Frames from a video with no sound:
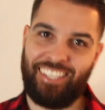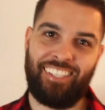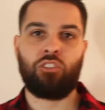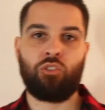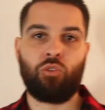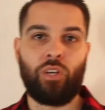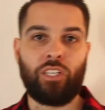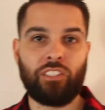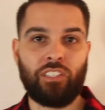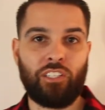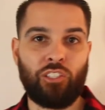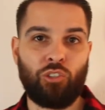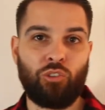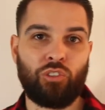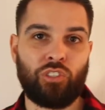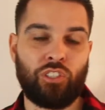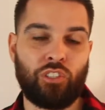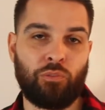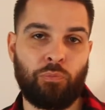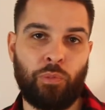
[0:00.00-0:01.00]
So as I
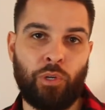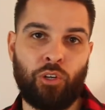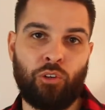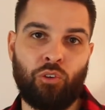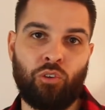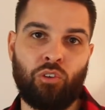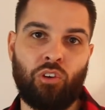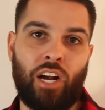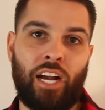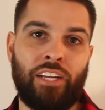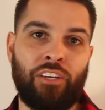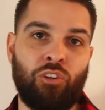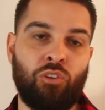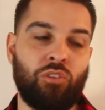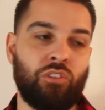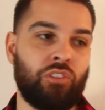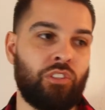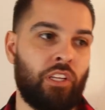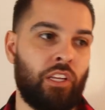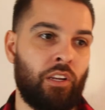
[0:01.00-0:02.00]
use this beard oil, I
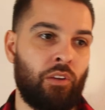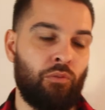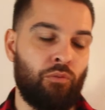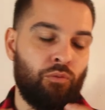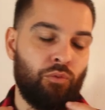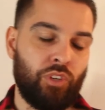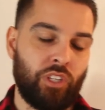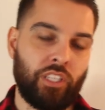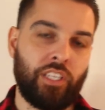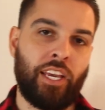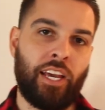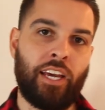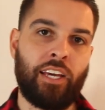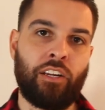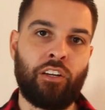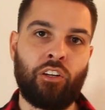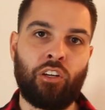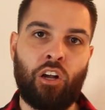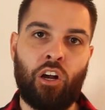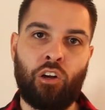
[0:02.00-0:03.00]
noticed that it really had